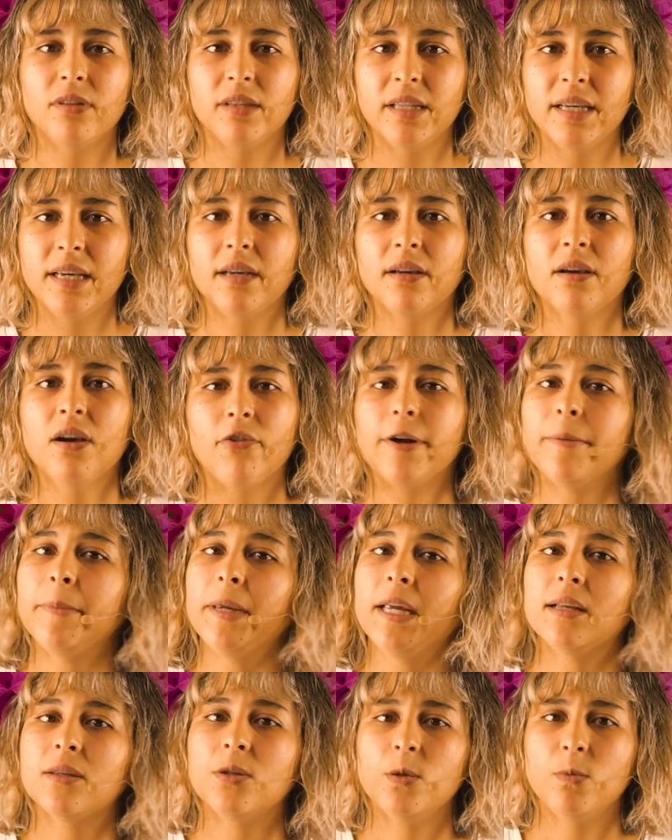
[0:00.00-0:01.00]
thing for
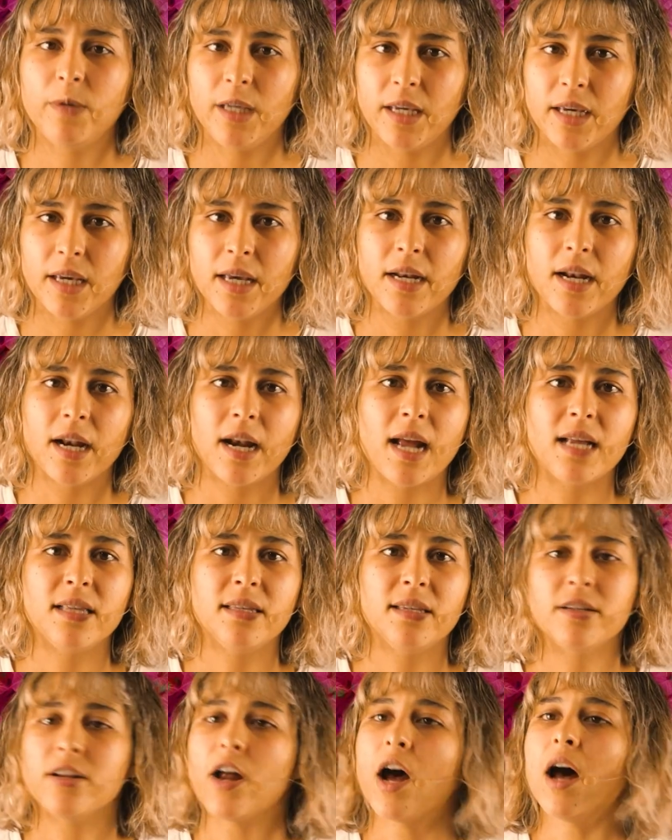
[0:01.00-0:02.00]
me to be in, and I
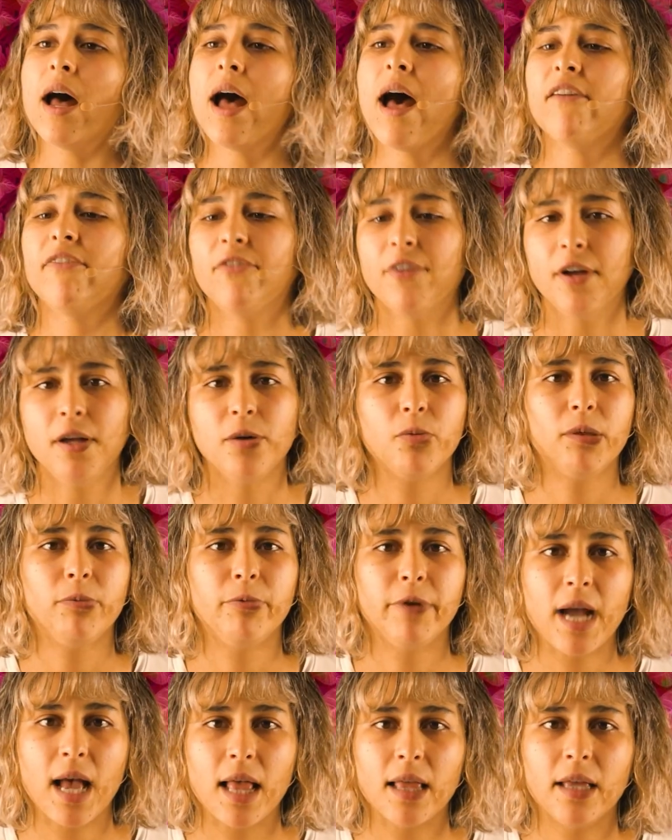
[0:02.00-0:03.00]
did not have fun with
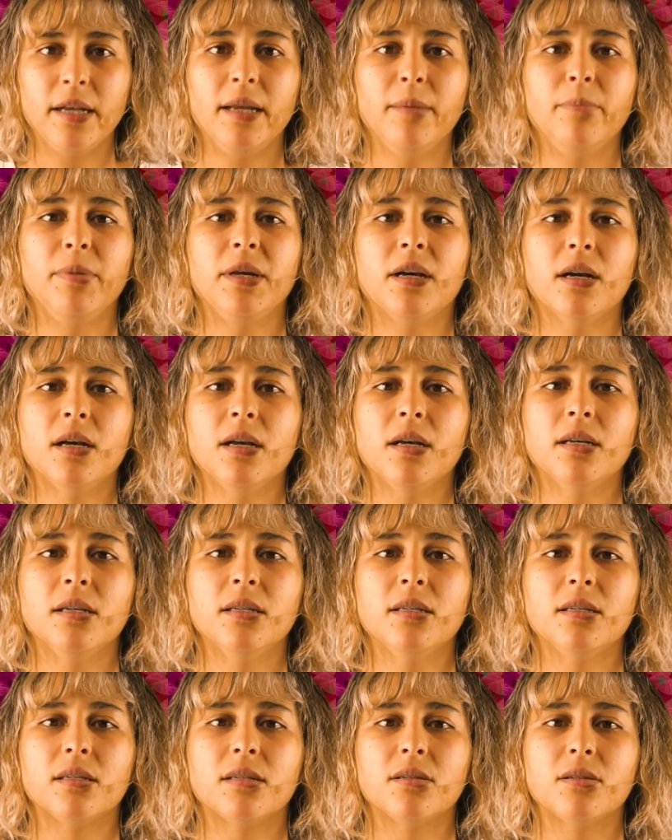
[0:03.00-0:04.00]
reality
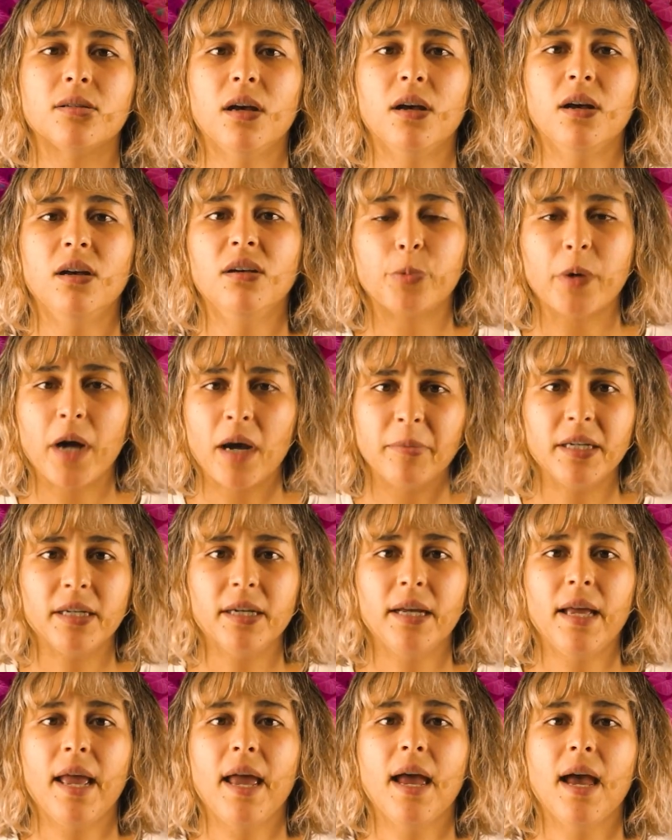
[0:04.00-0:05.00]
because of
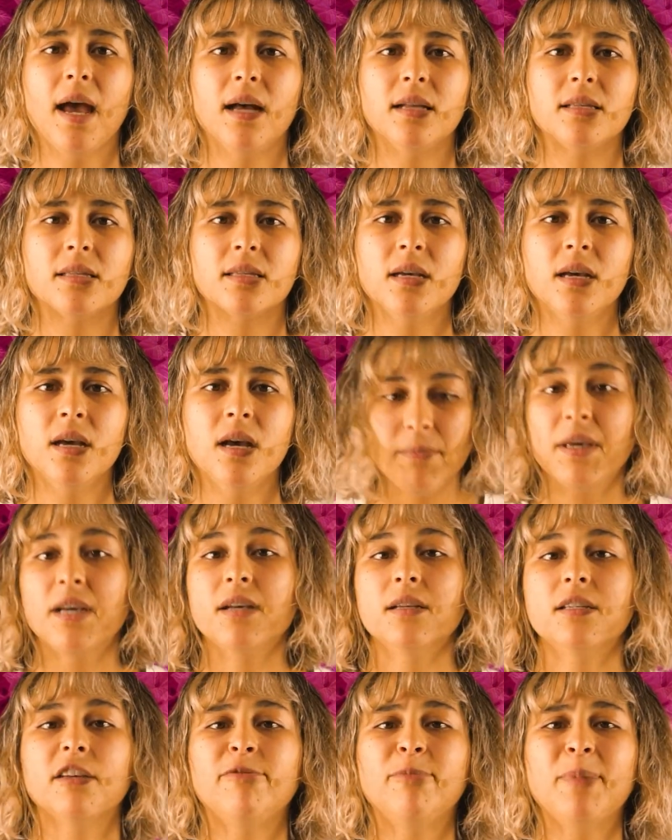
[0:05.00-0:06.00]
trauma and
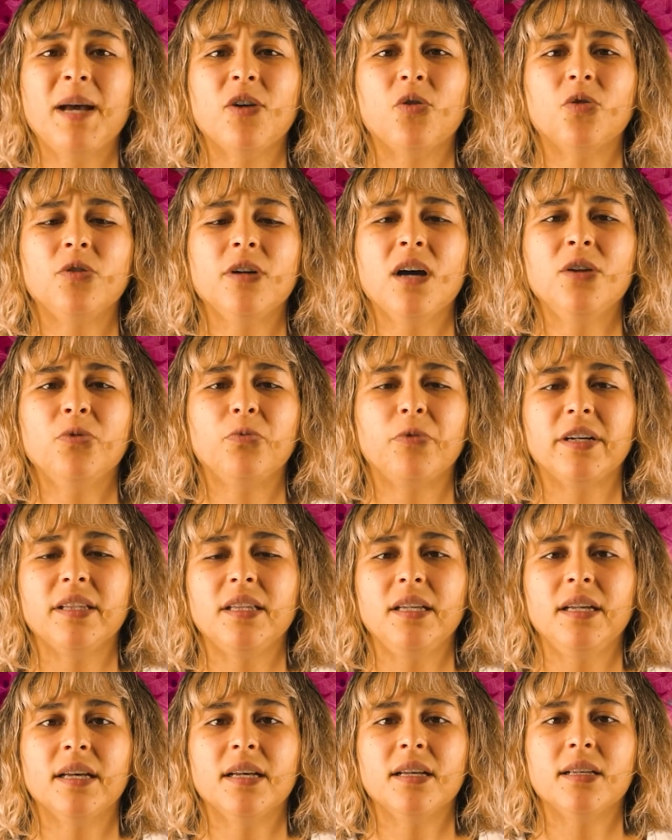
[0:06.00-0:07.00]
because of my own
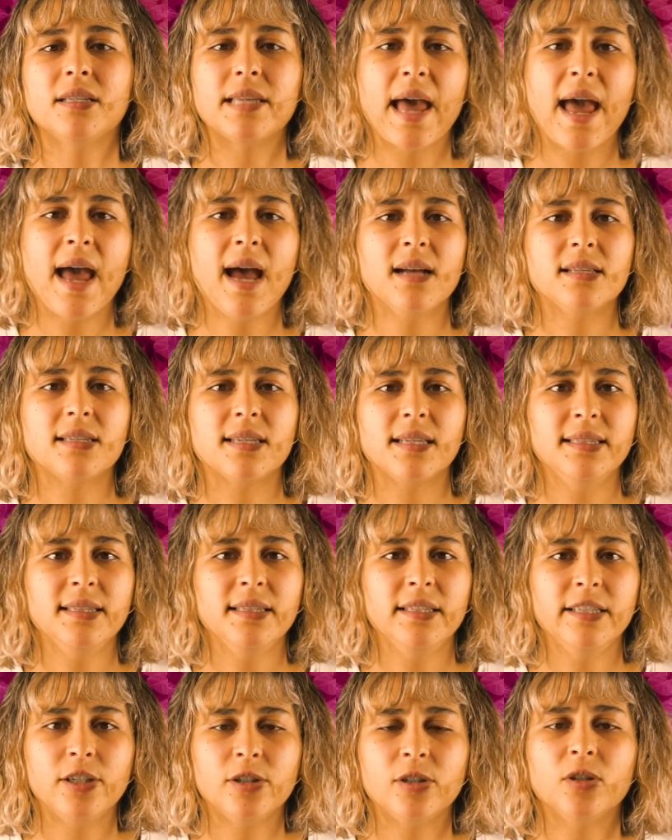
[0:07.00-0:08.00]
unworthiness and
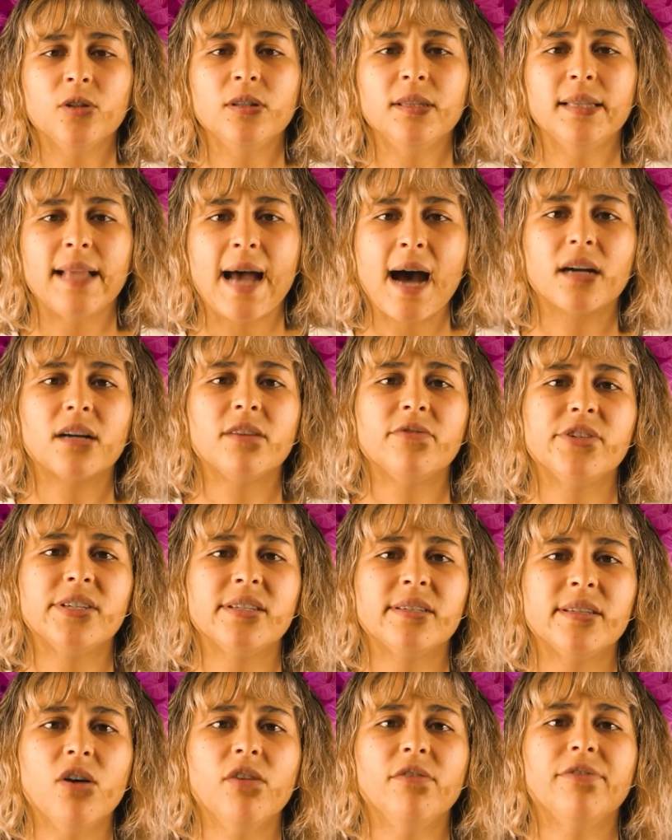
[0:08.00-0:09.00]
literal lack of
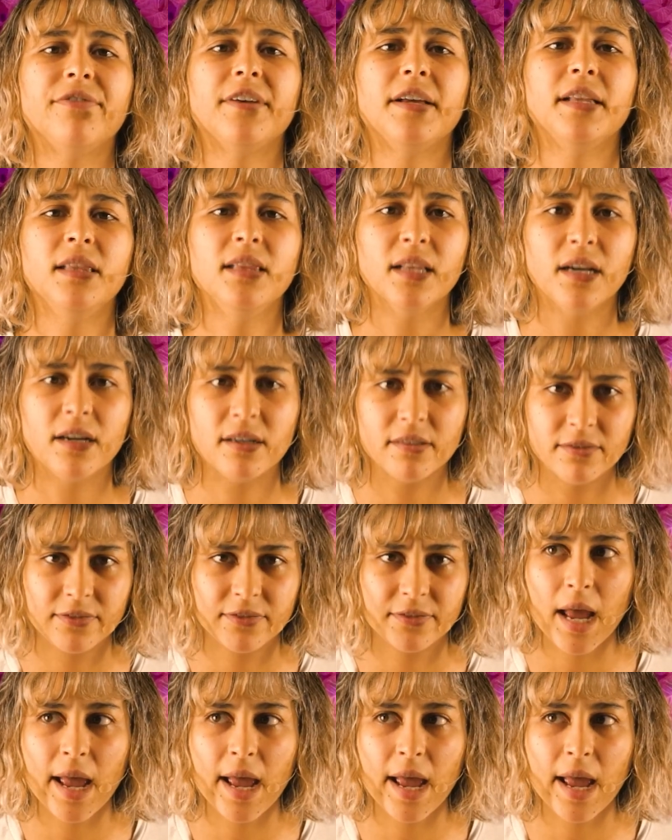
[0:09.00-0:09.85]
self-love.